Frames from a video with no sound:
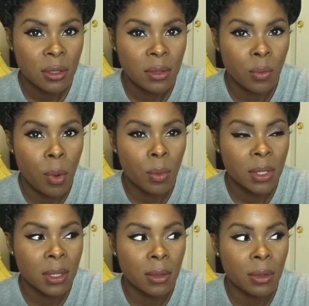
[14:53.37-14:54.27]
The one with the
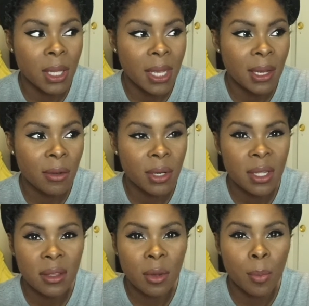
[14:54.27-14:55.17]
little lady on
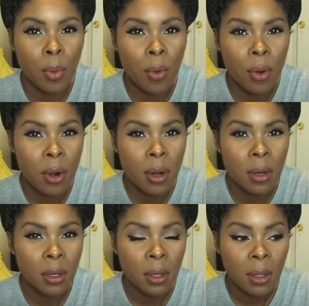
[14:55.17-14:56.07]
it,
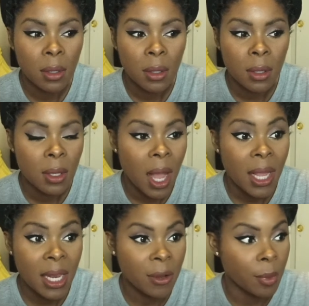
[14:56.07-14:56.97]
I
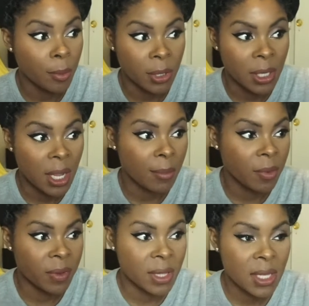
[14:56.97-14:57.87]
can't even remember the name of
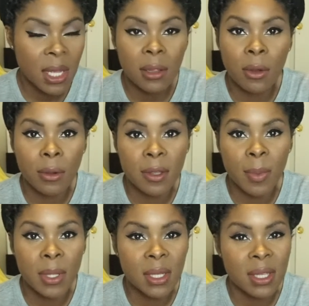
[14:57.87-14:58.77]
it. That's how long it's
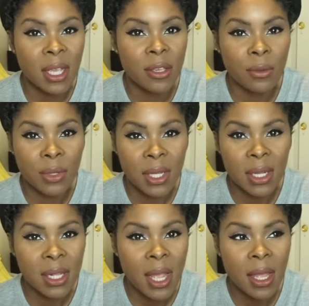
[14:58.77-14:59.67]
been since I used it.
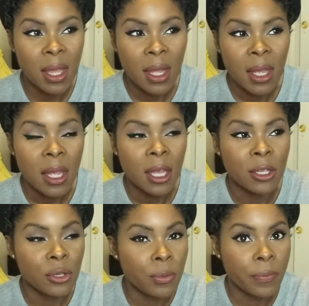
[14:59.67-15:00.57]
It's like a
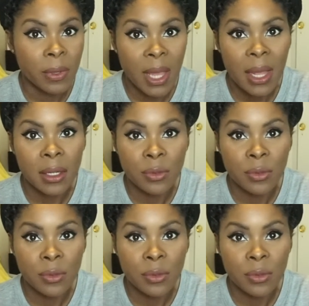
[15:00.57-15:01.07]
dupe for that. It's